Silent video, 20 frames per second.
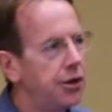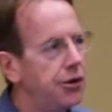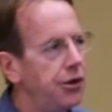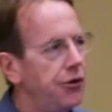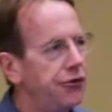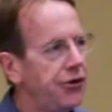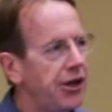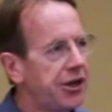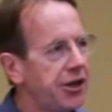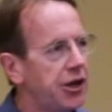
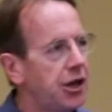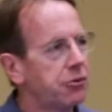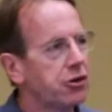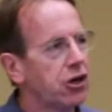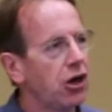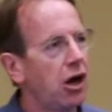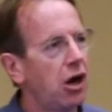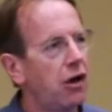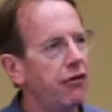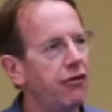Take it up to
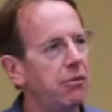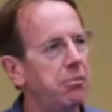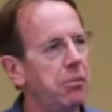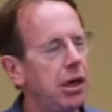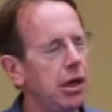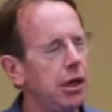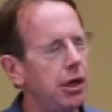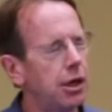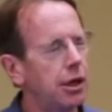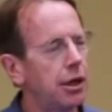
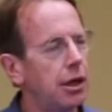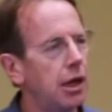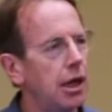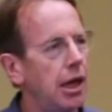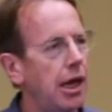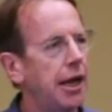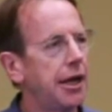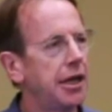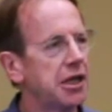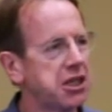500,000
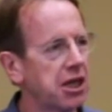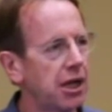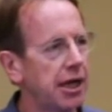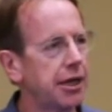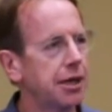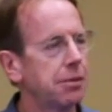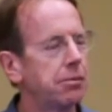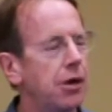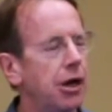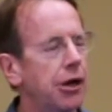and it's
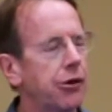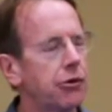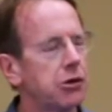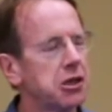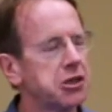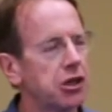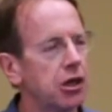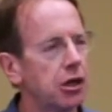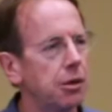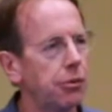like a
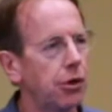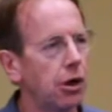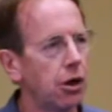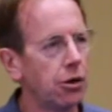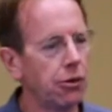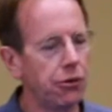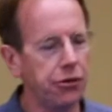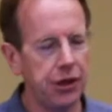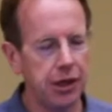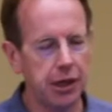microscope. The
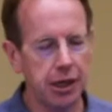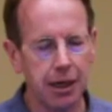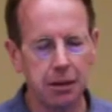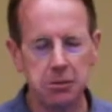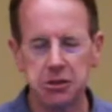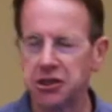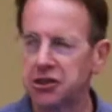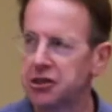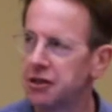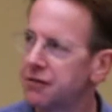whole thing
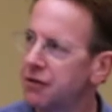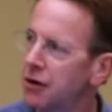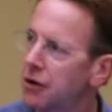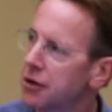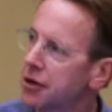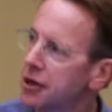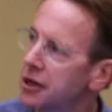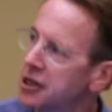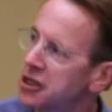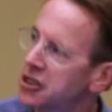comes into
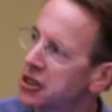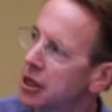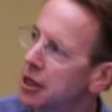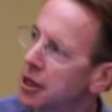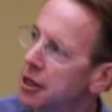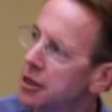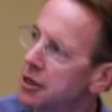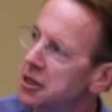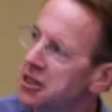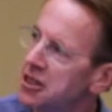focus.
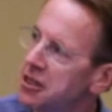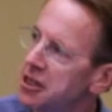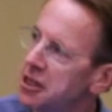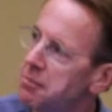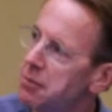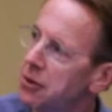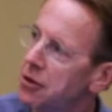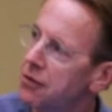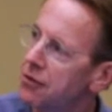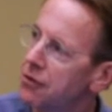You see these
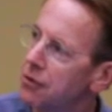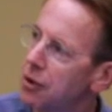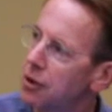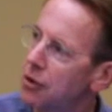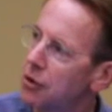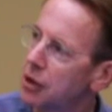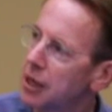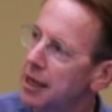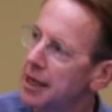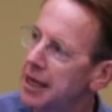beautiful
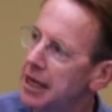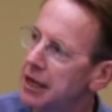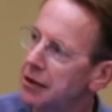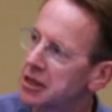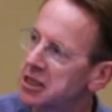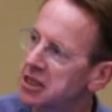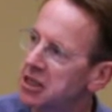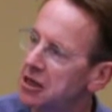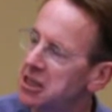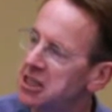log linear
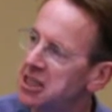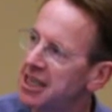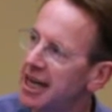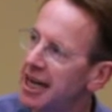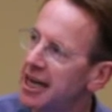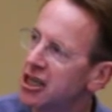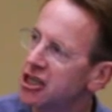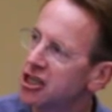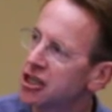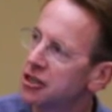
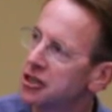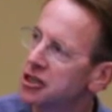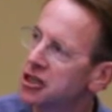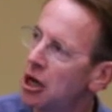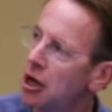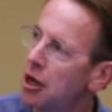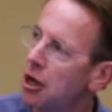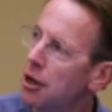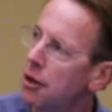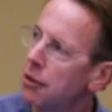associations
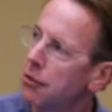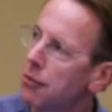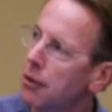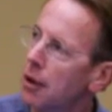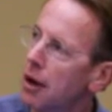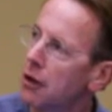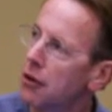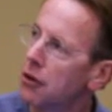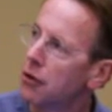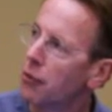
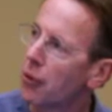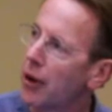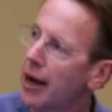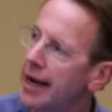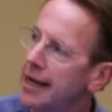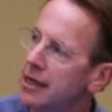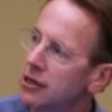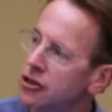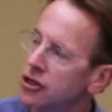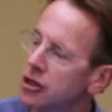throughout the
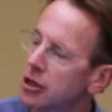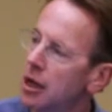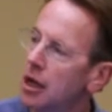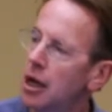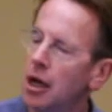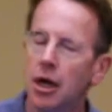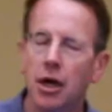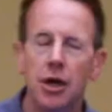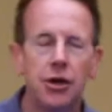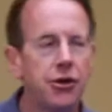range.
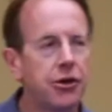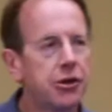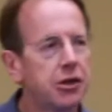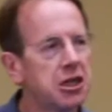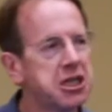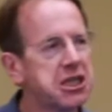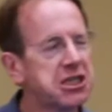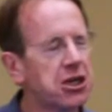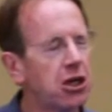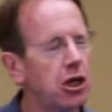You can
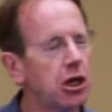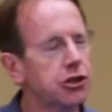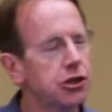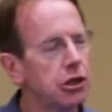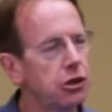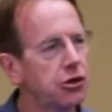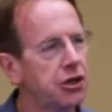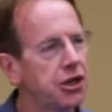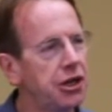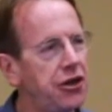start to
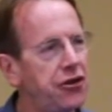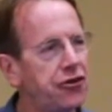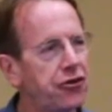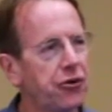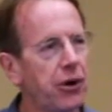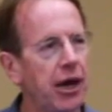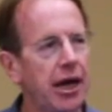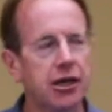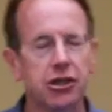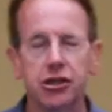look at
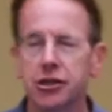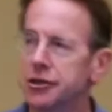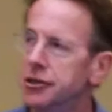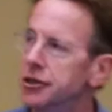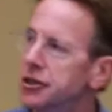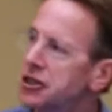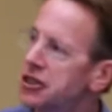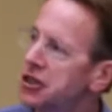interactions.